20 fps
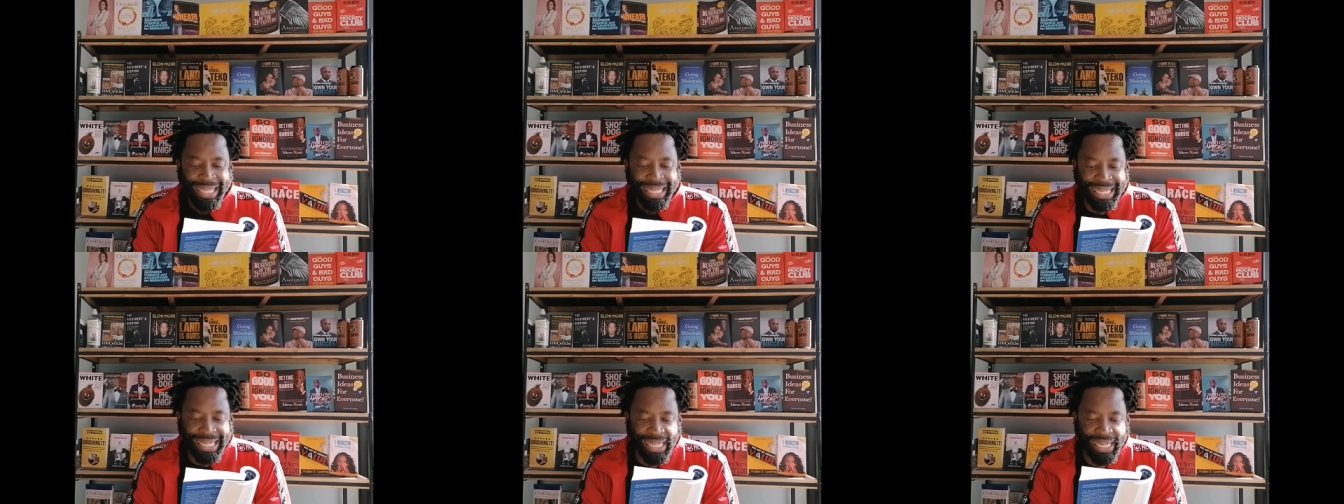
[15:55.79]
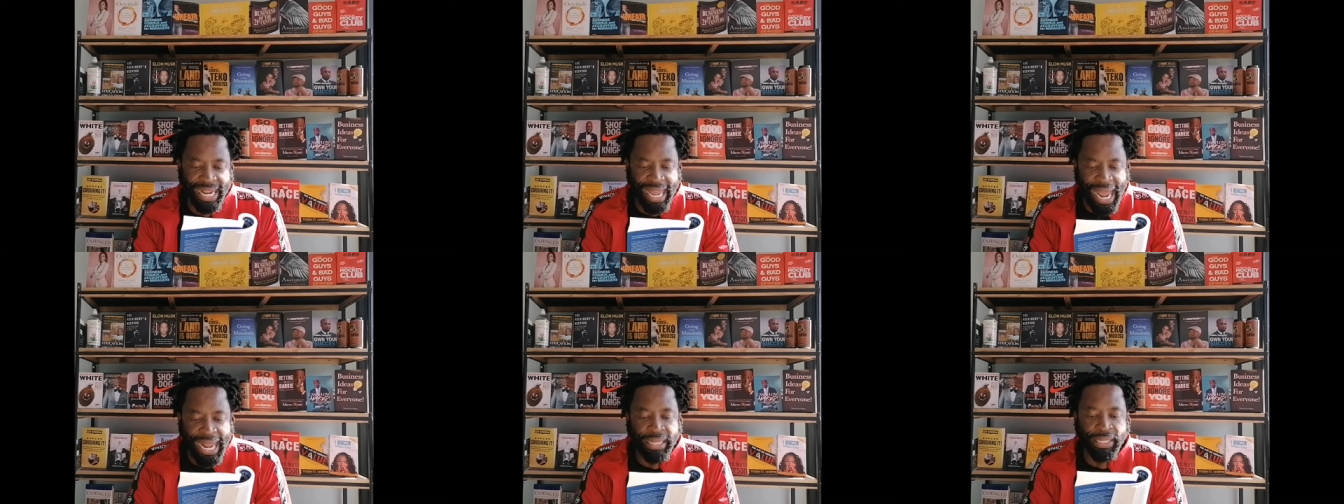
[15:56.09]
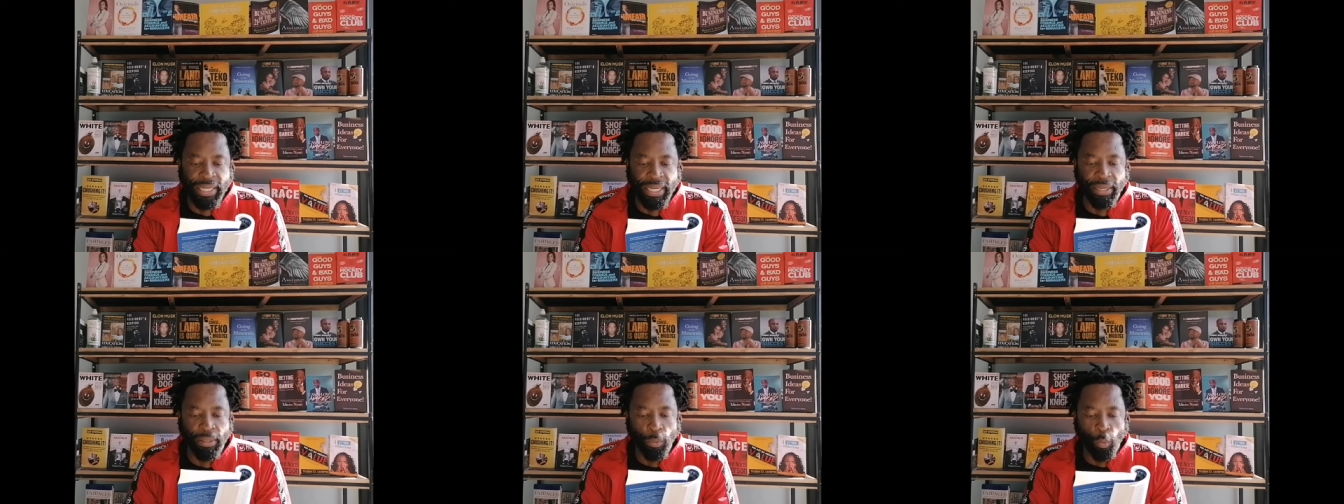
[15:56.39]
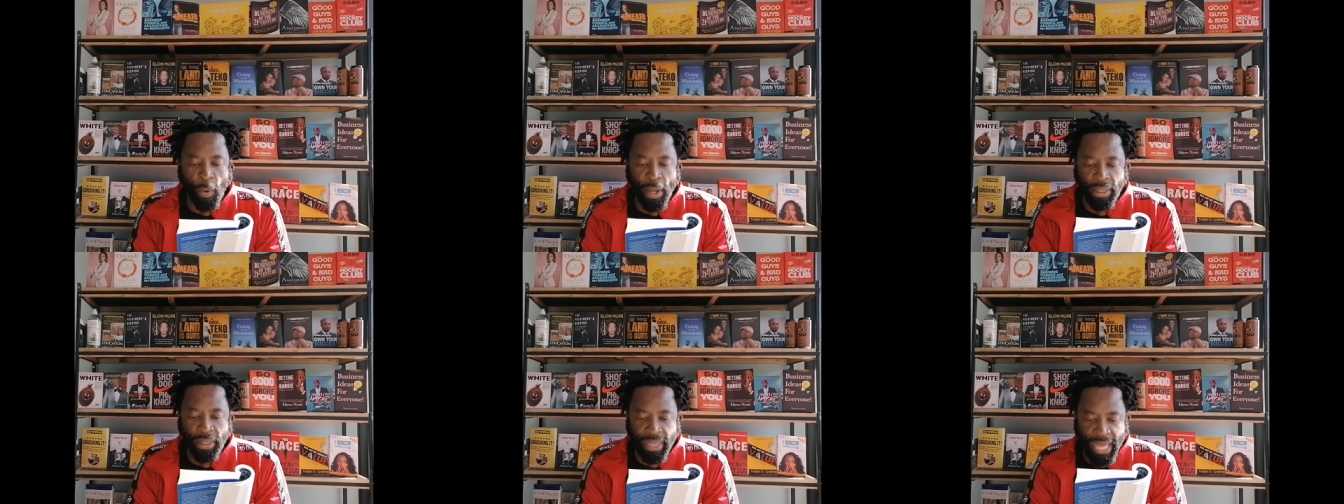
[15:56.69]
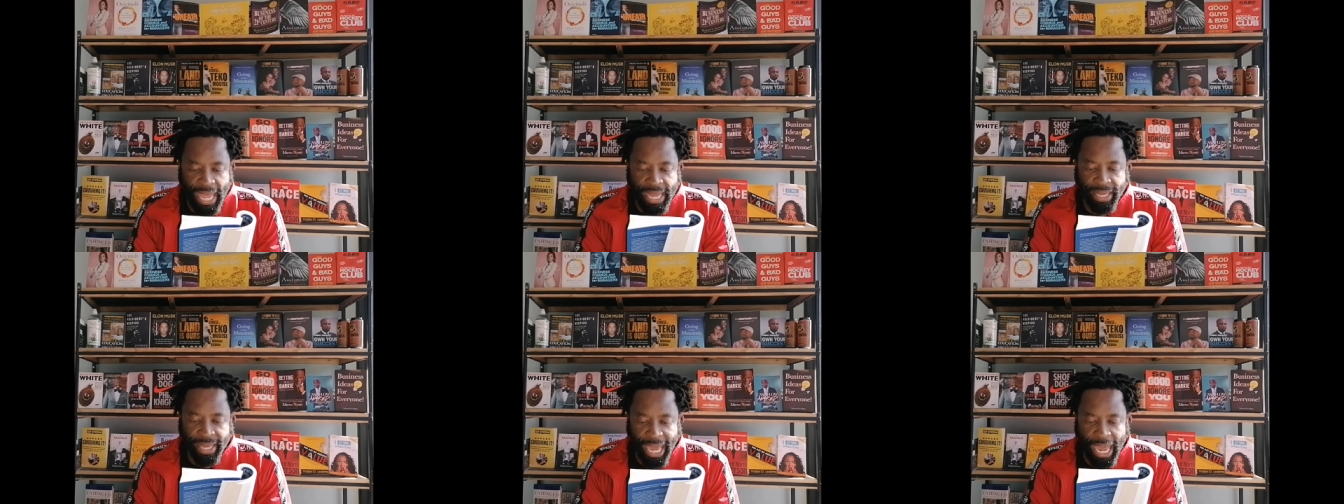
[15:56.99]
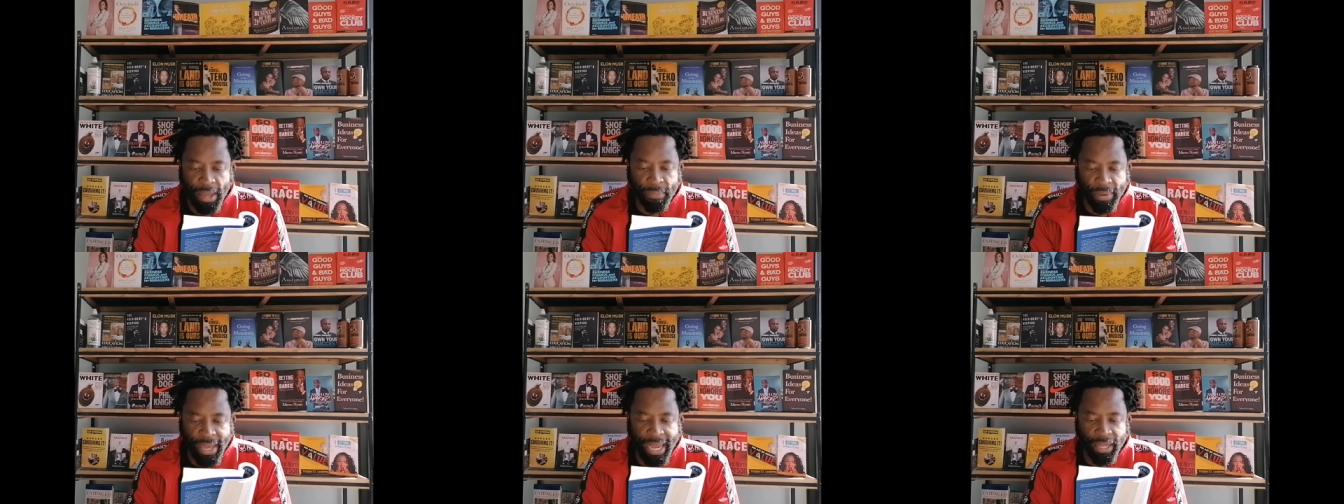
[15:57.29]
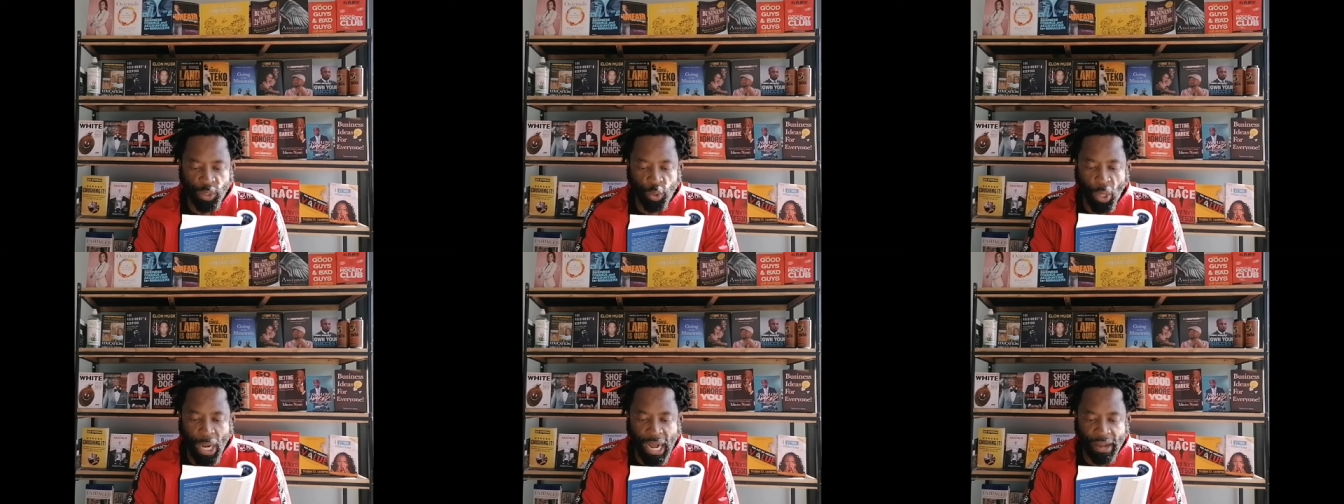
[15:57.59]
created when they came
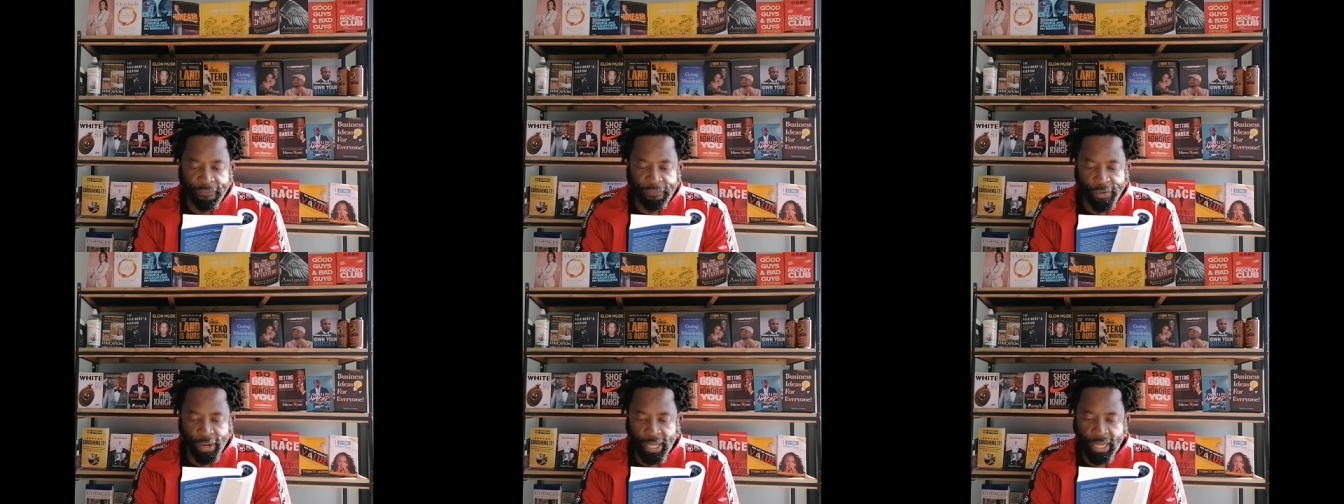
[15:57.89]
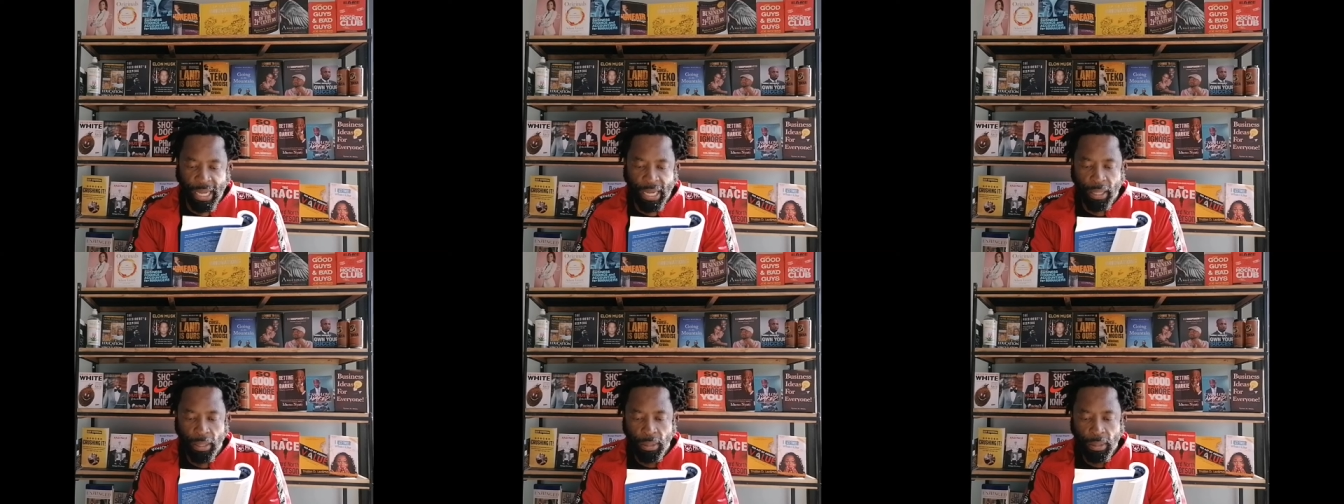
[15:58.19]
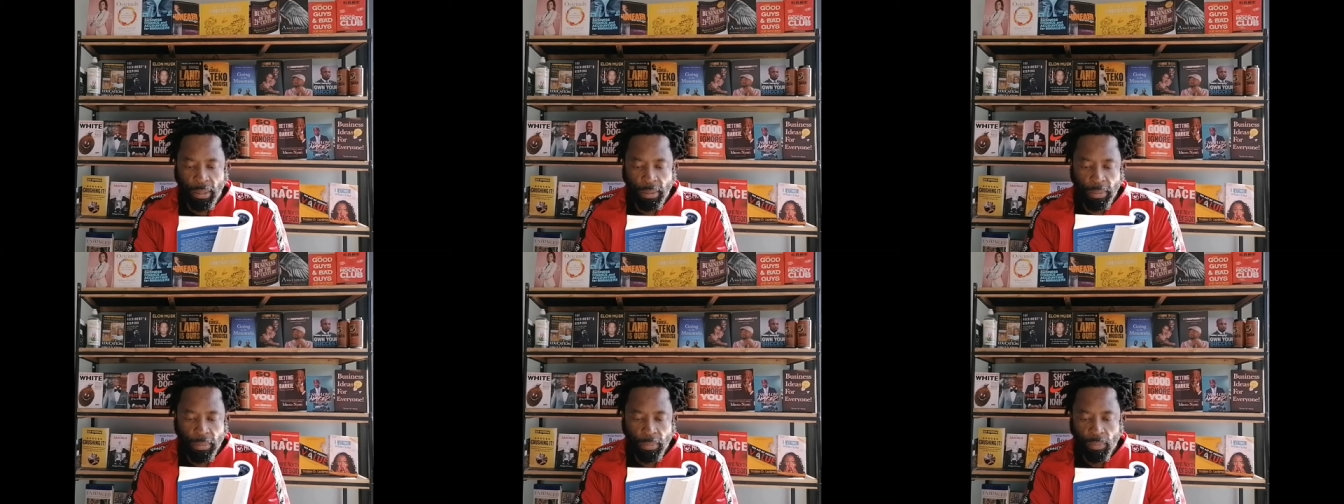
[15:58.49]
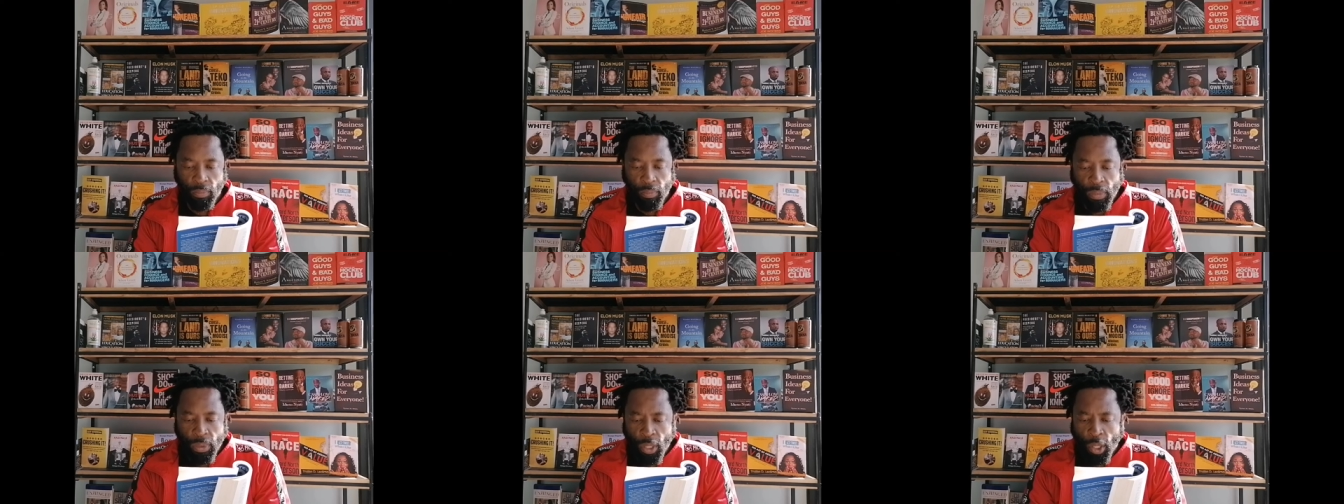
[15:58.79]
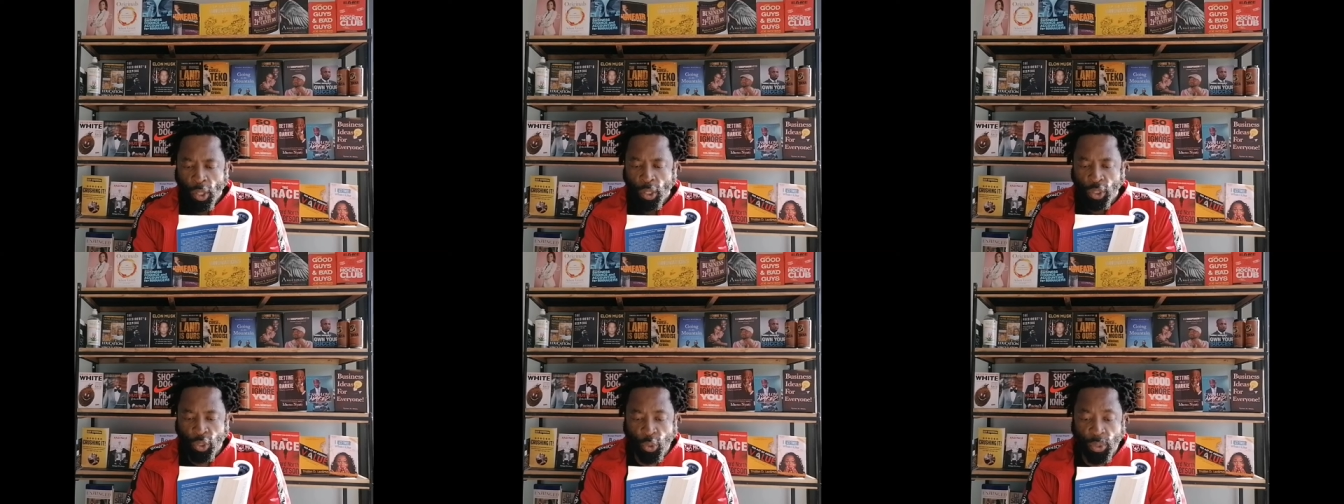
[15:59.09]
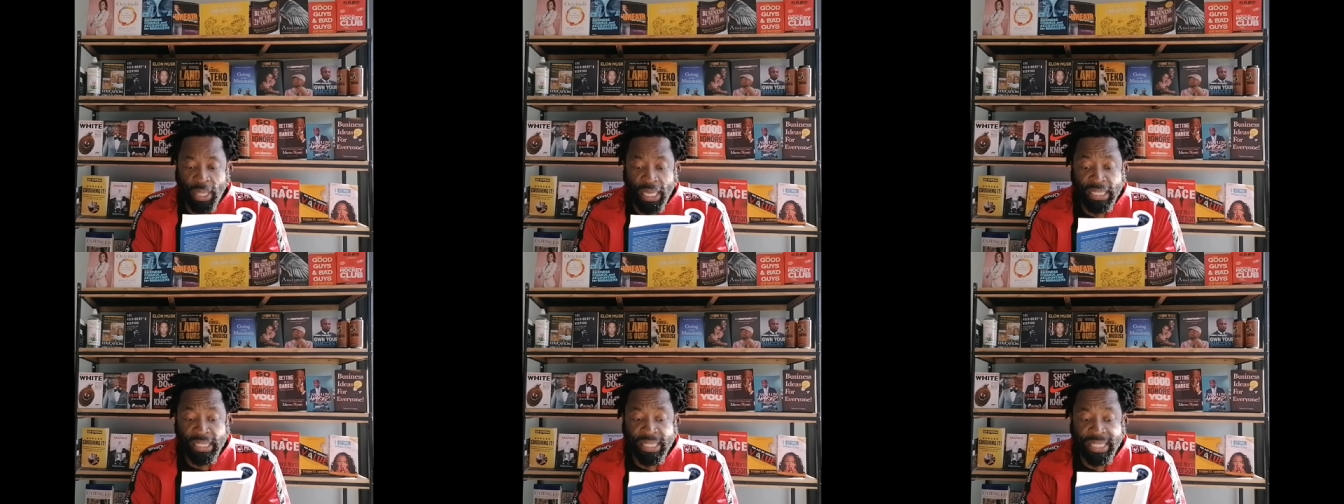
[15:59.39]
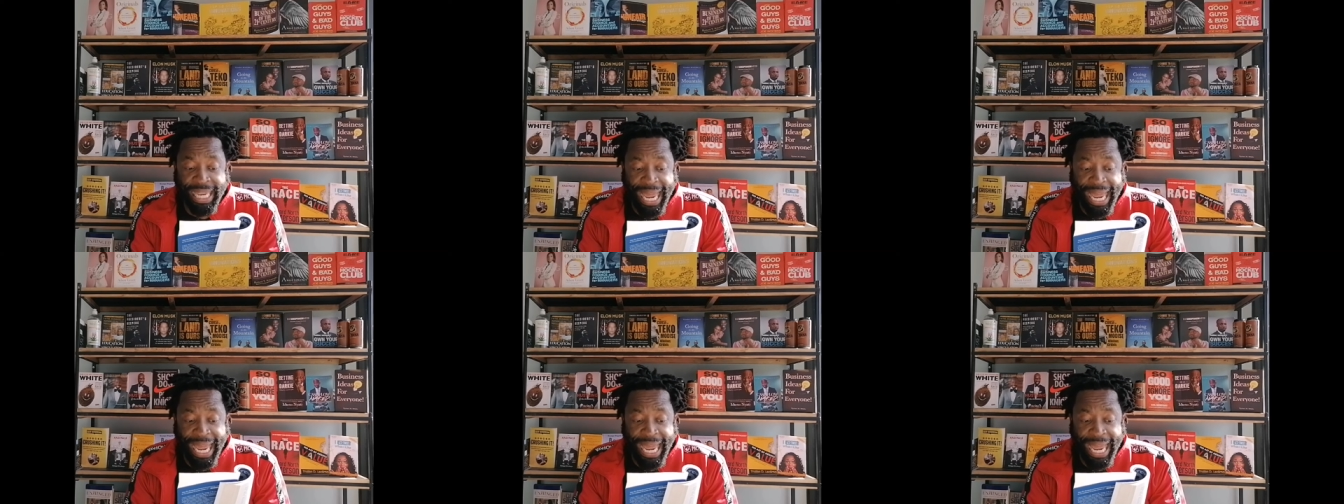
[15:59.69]
here to Africa. To this